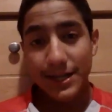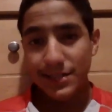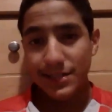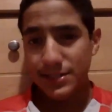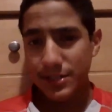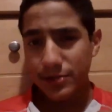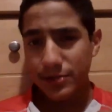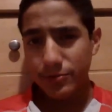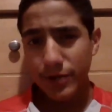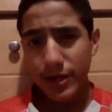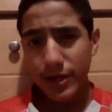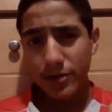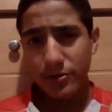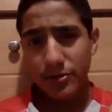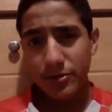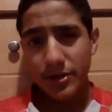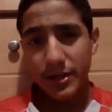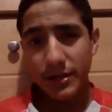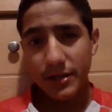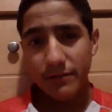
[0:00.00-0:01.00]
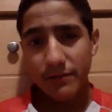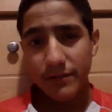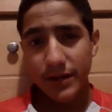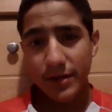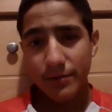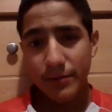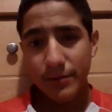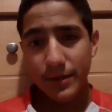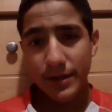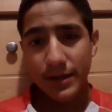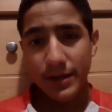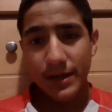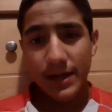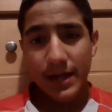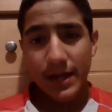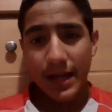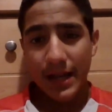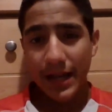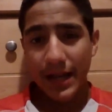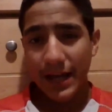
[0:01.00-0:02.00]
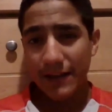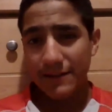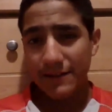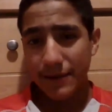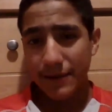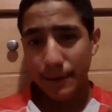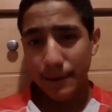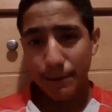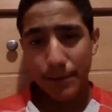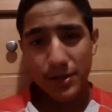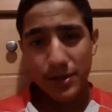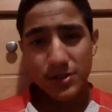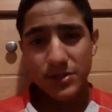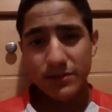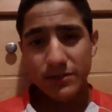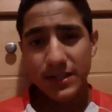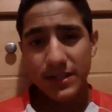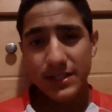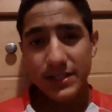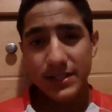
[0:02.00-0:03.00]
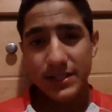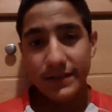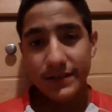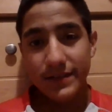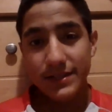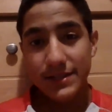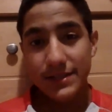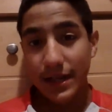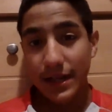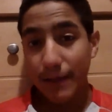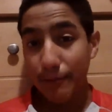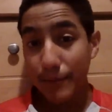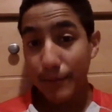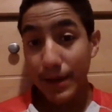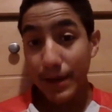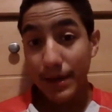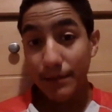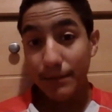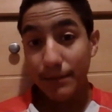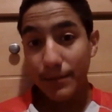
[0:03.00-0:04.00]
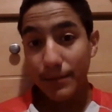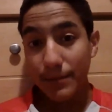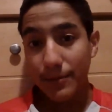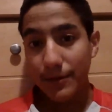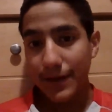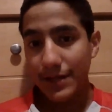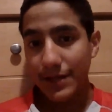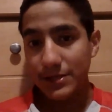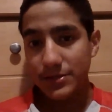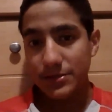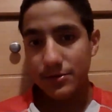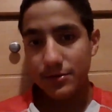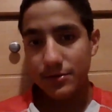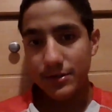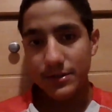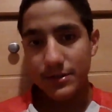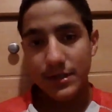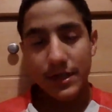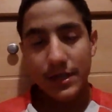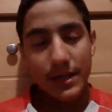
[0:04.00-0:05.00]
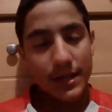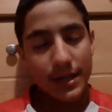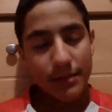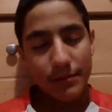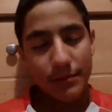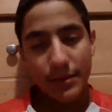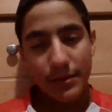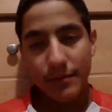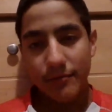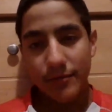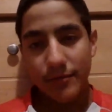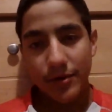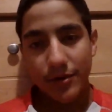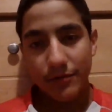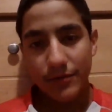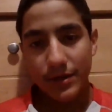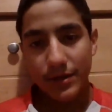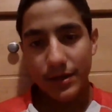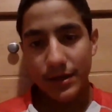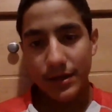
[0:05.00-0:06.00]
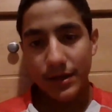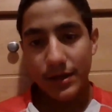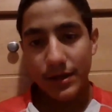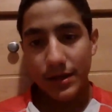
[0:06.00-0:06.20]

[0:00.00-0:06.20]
It is a great learning environment and has a bunch of activities that many people and students can be involved in.